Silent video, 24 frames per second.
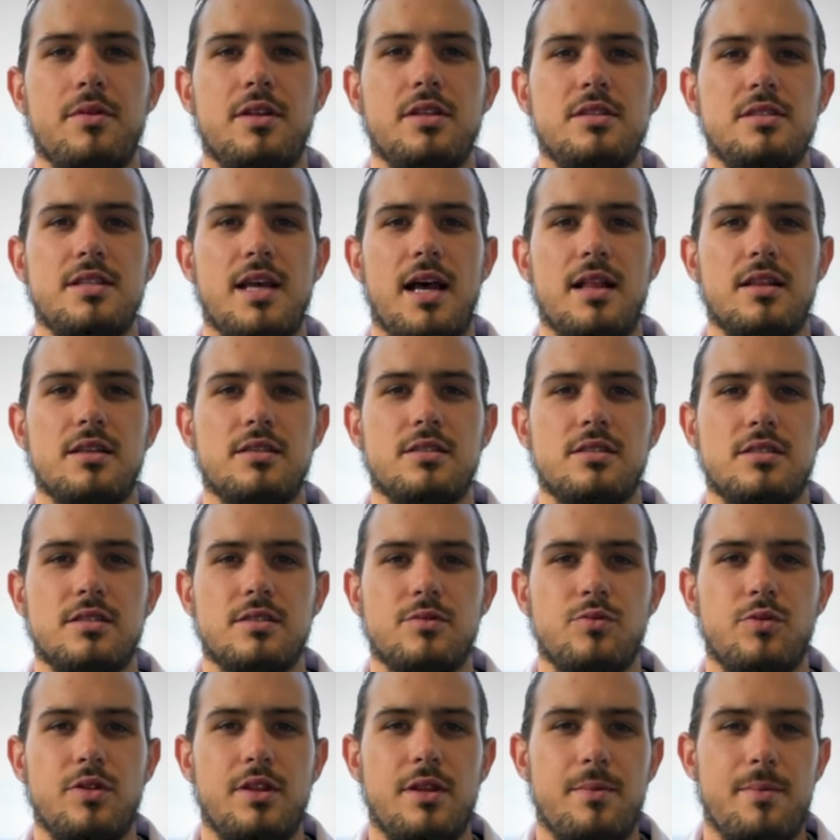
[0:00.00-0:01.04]
in Dallas
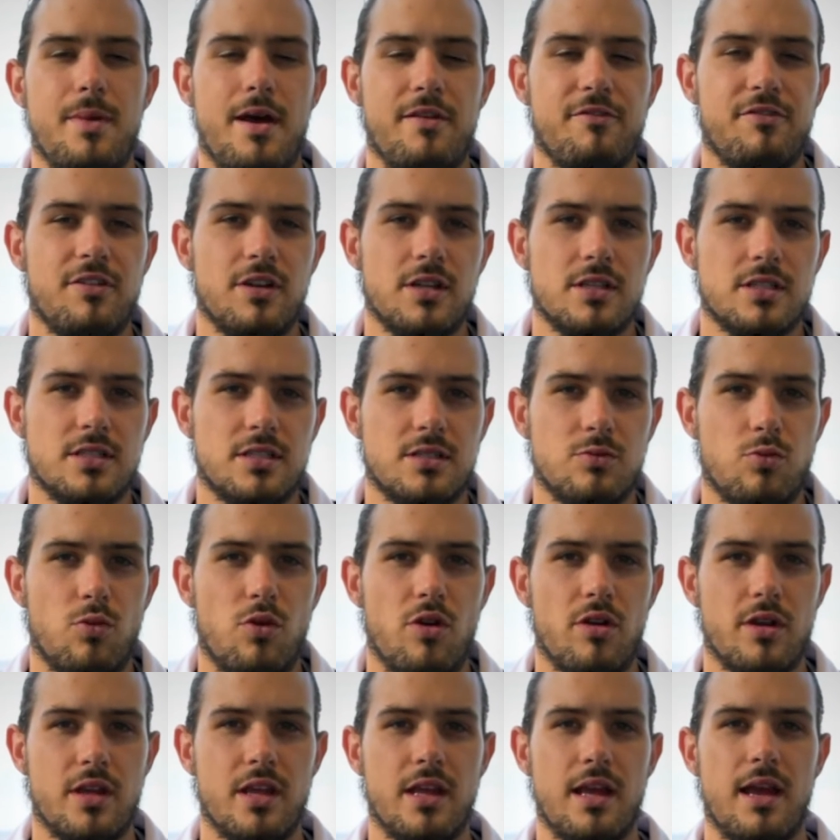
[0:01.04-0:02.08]
with the Mavericks,
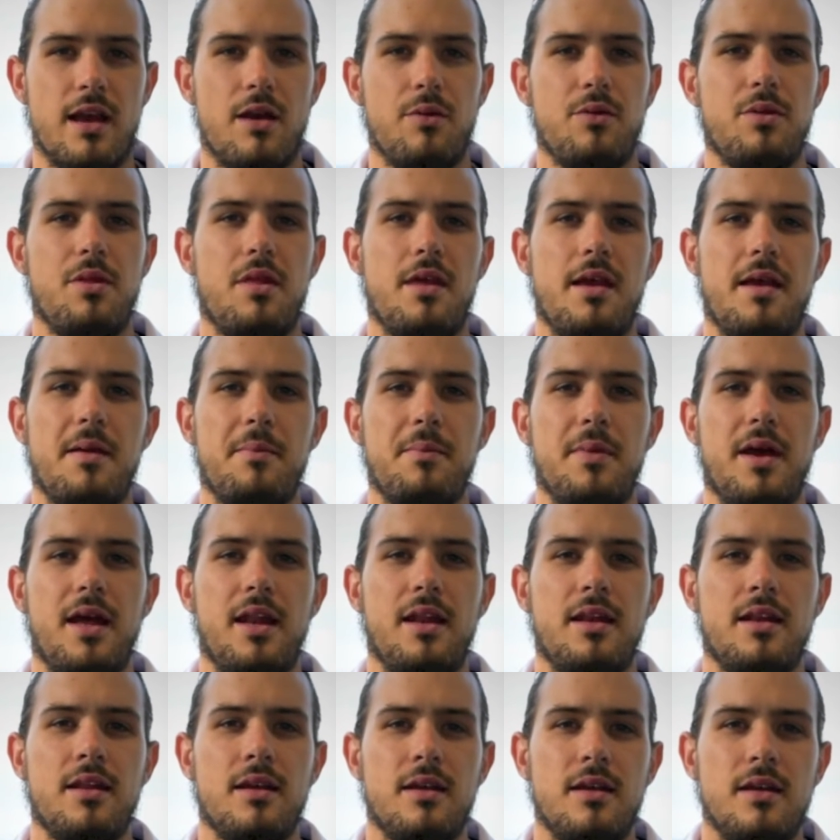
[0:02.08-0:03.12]
working out with them and
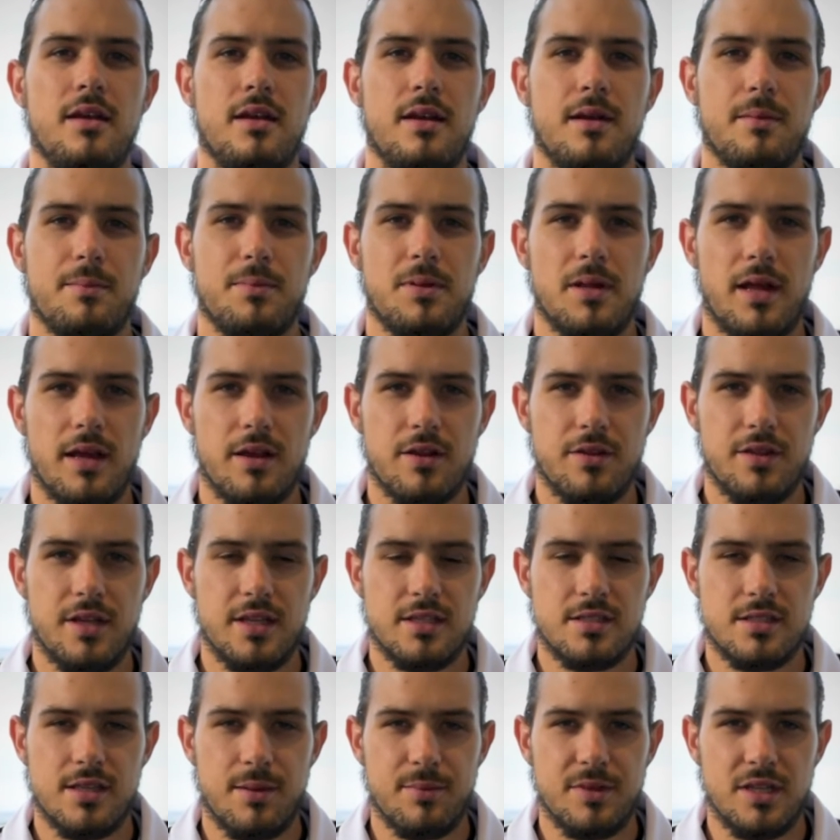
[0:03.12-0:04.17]
playing on their
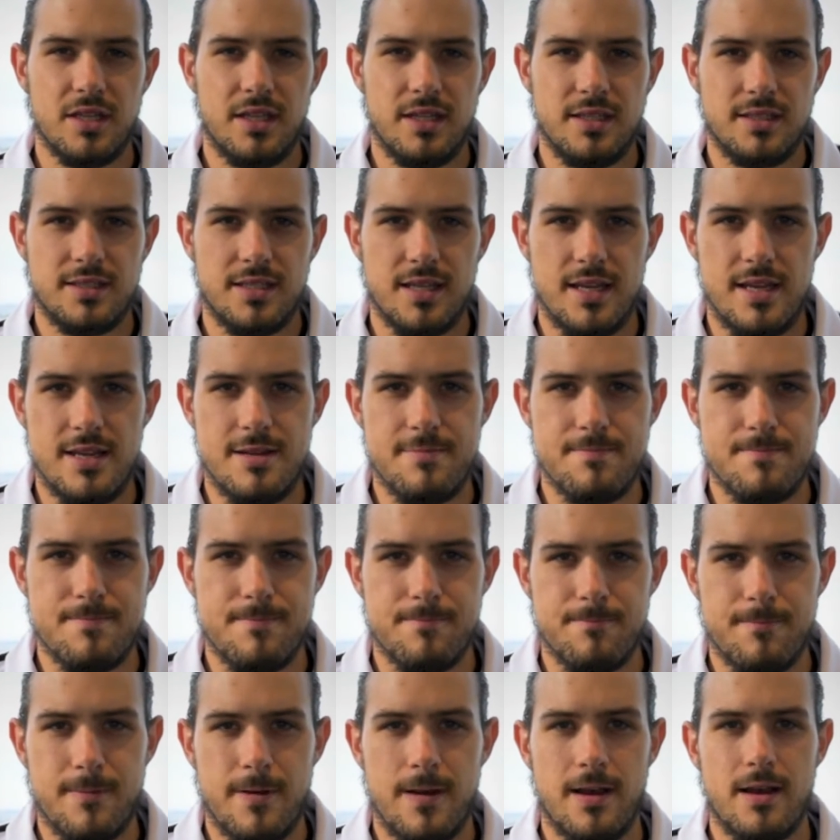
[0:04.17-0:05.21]
summer league team.
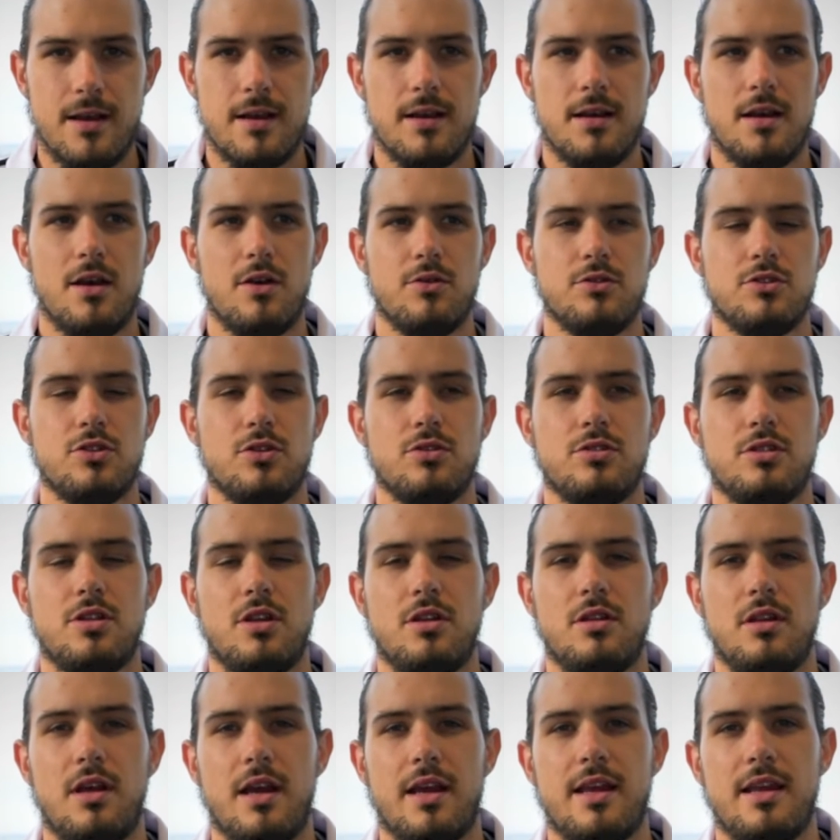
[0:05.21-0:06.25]
Uh, I was also
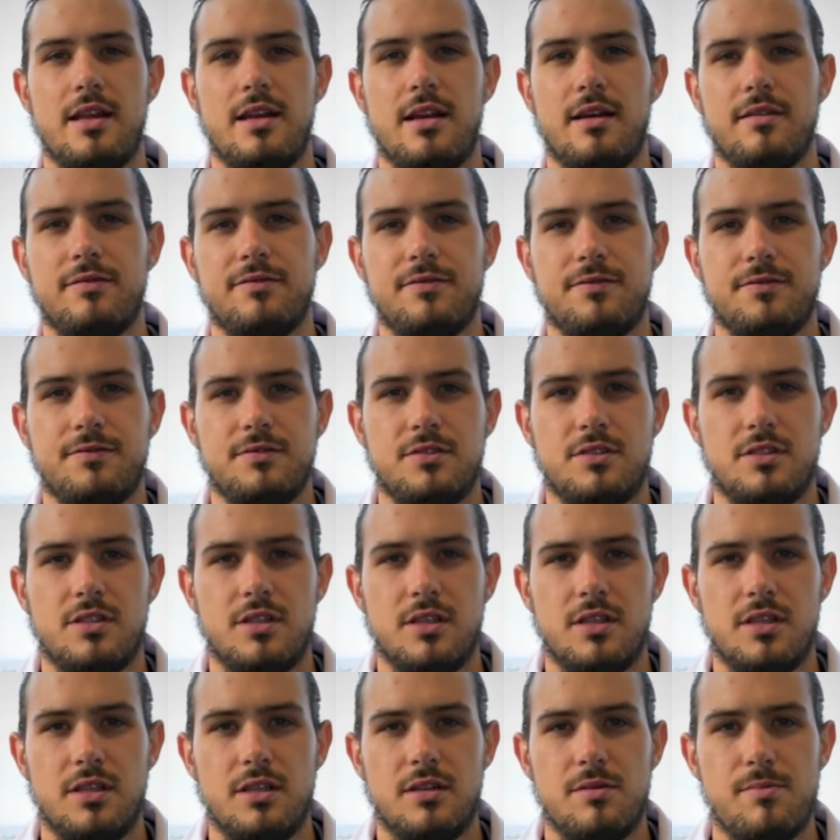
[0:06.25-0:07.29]
lucky enough
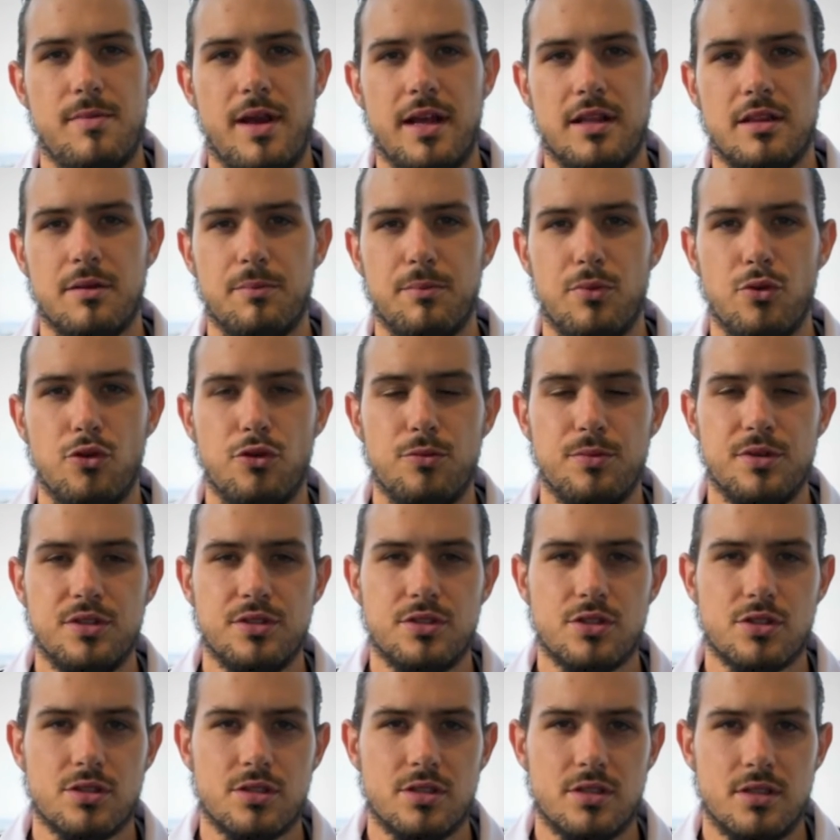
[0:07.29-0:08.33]
to make the
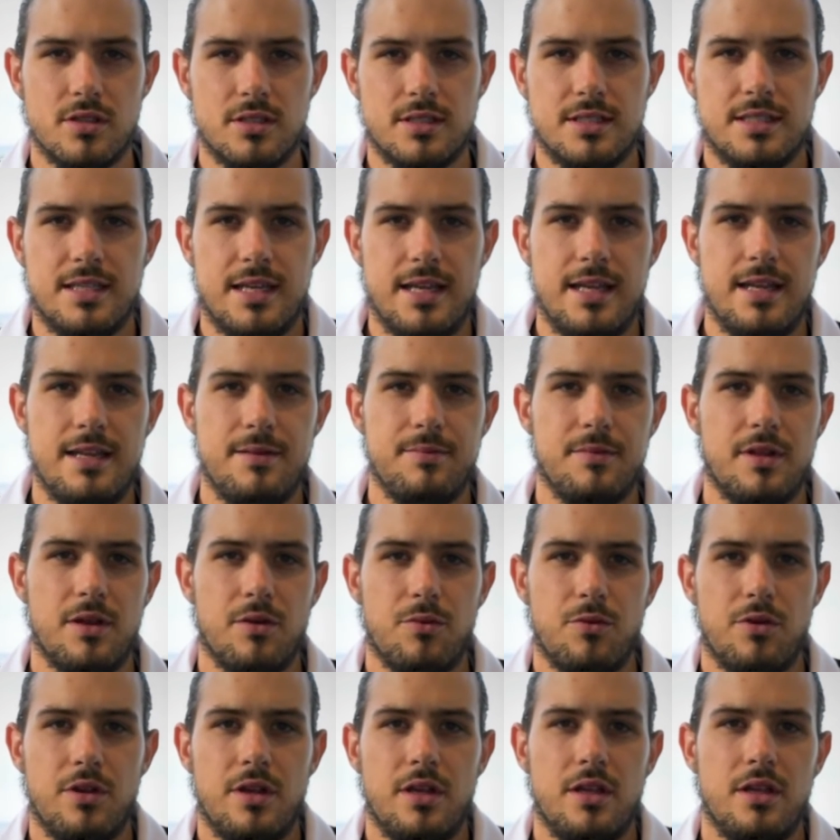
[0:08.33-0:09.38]
Boomers team that
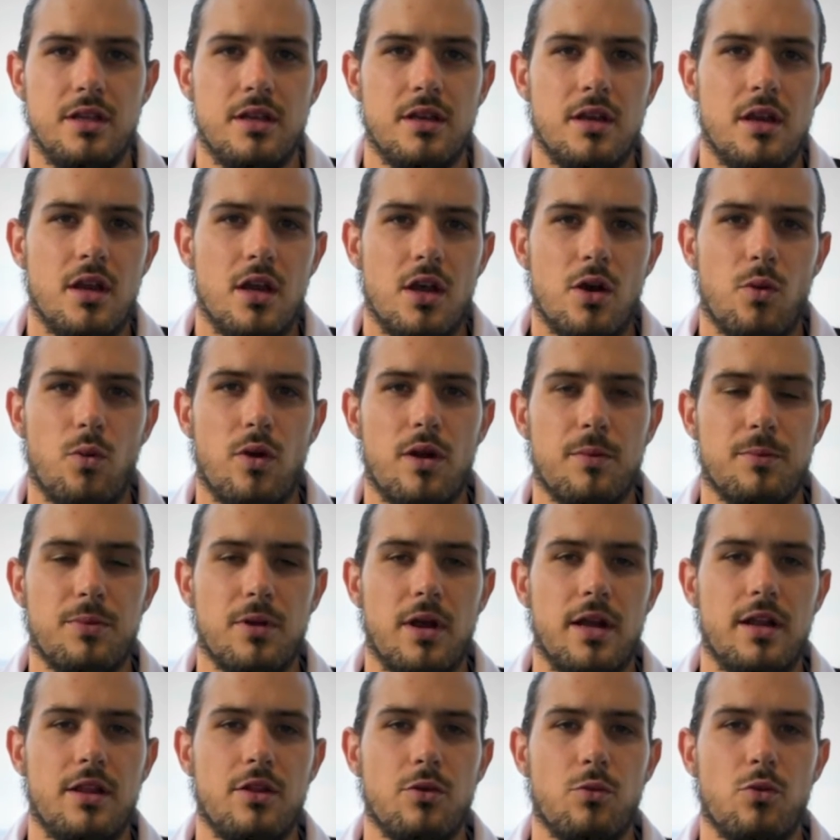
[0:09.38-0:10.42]
we went and
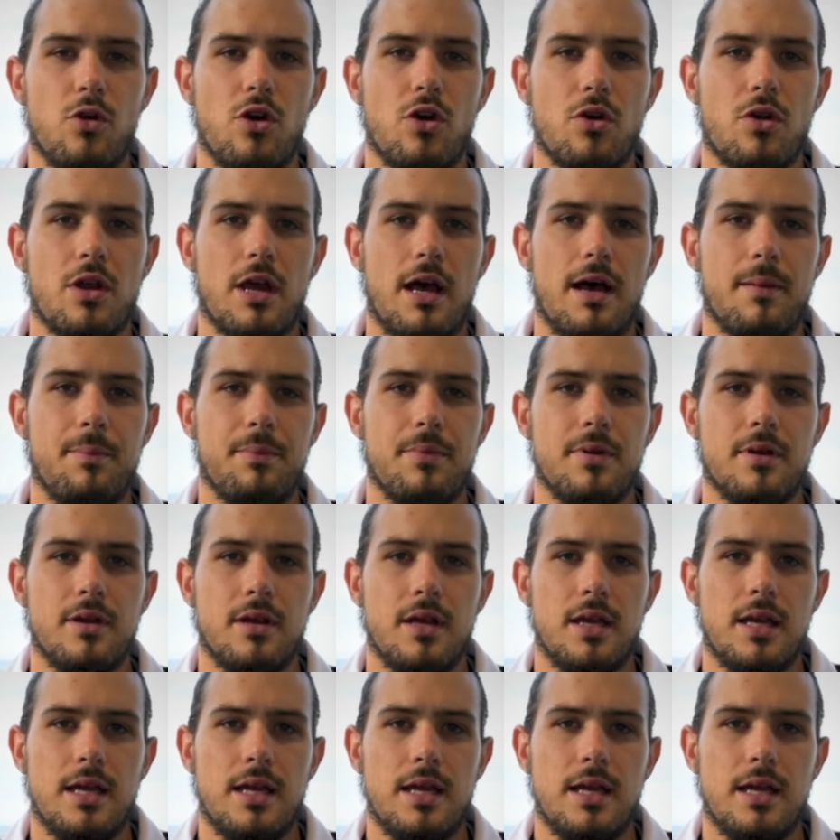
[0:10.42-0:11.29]
played in the World Cup.